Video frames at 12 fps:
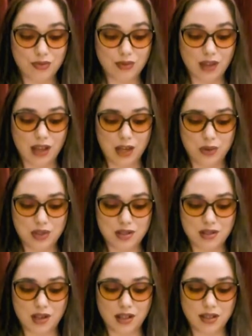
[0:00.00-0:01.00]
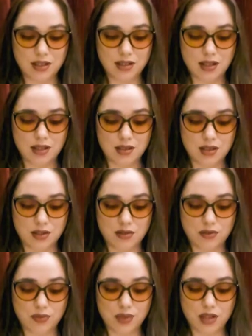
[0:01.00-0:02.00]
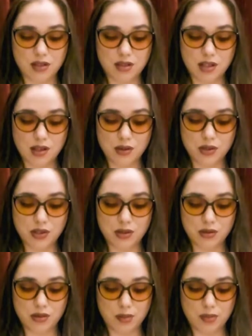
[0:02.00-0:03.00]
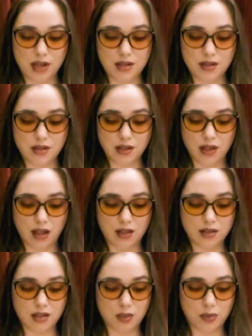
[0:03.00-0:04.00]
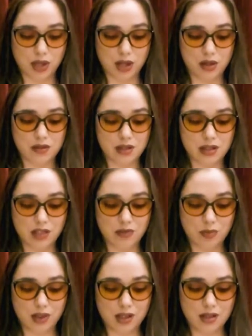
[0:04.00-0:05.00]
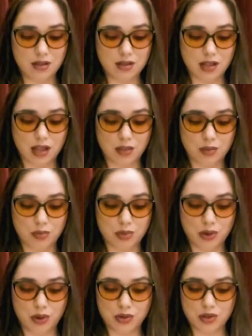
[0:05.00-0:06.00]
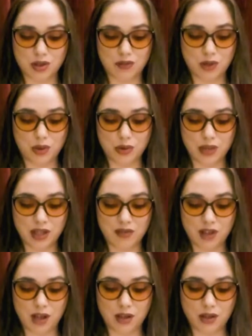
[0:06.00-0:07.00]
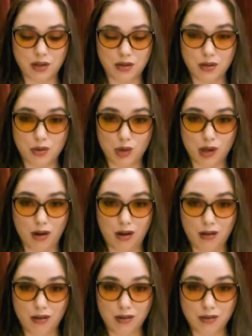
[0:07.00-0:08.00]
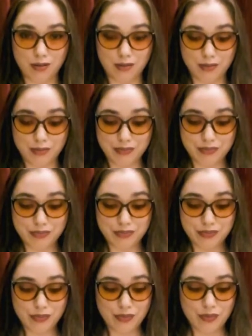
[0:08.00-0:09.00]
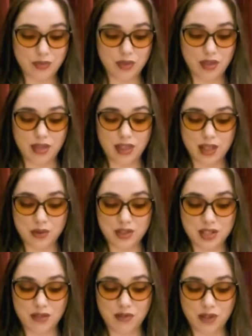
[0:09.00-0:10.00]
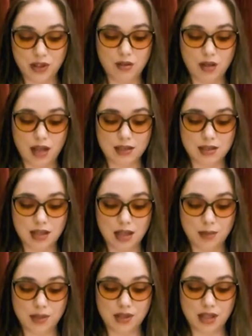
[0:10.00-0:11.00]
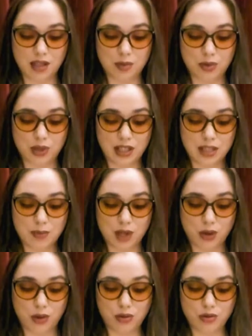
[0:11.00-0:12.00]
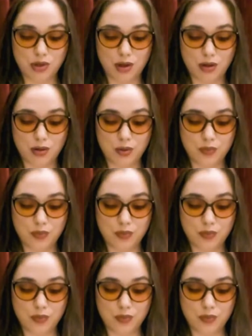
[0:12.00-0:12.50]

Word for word: It was not extensive a seal or two, a pencil case, a pair of sleeve buttons, and a brooch of no great value were all. They were severely examined and appraised by old Joe,